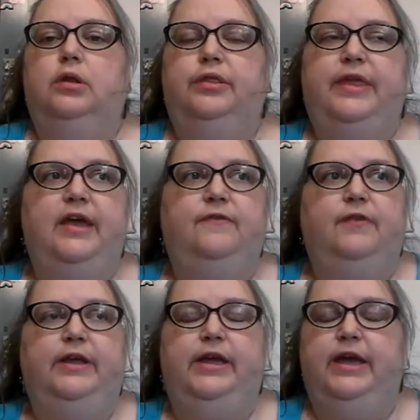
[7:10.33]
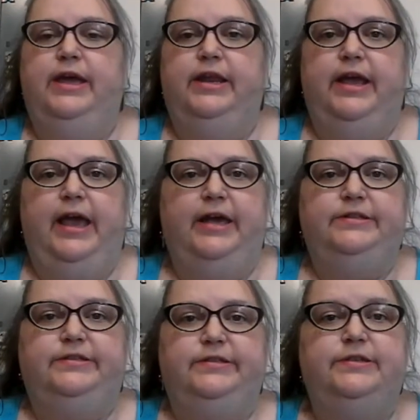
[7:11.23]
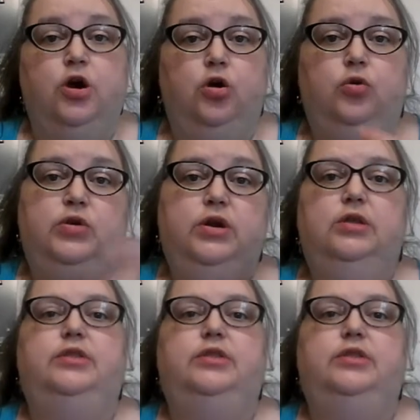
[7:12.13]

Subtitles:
Thankfully, it had snowed